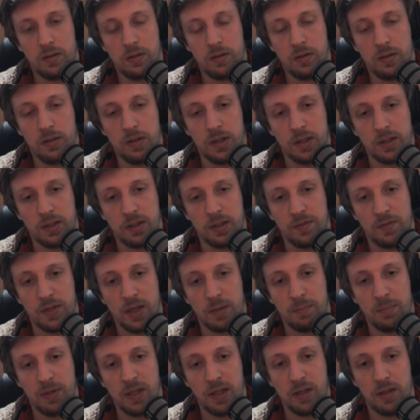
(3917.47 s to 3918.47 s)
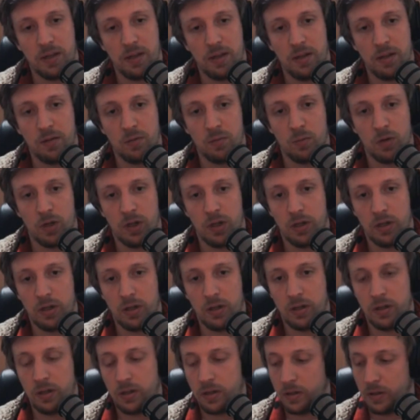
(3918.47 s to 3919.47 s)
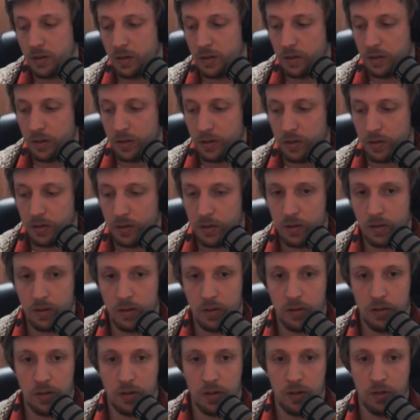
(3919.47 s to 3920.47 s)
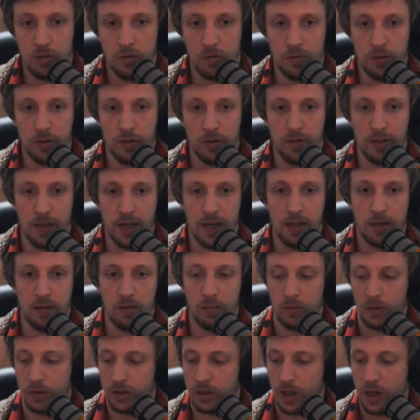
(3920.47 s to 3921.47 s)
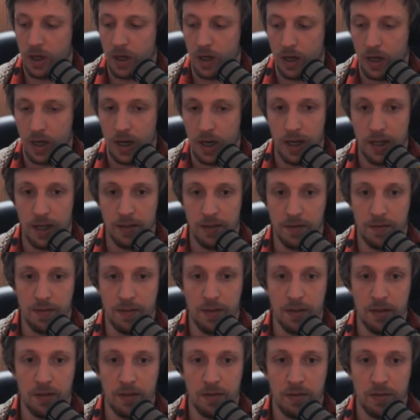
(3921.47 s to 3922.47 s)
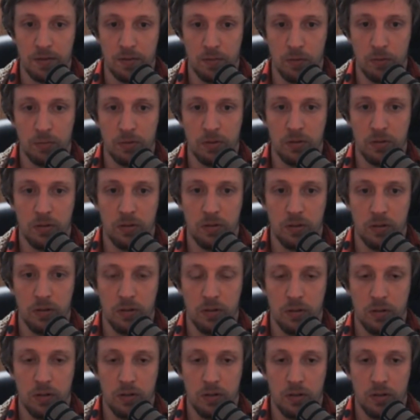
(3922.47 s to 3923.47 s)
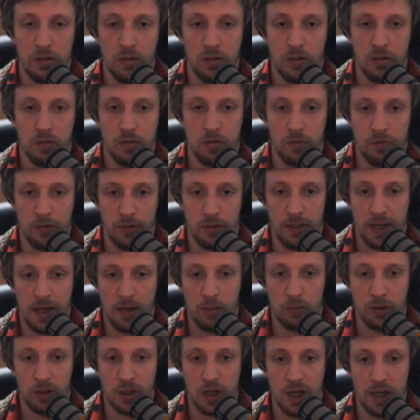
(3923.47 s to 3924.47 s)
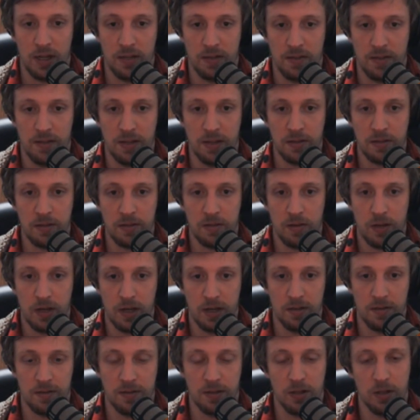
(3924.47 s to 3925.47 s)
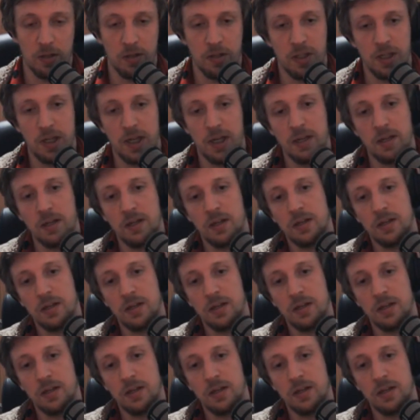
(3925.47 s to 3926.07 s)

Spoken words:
yes, if they picked this one, reveal that, which hides this. Whoops. Reveal that, which hides this, hides negotiate.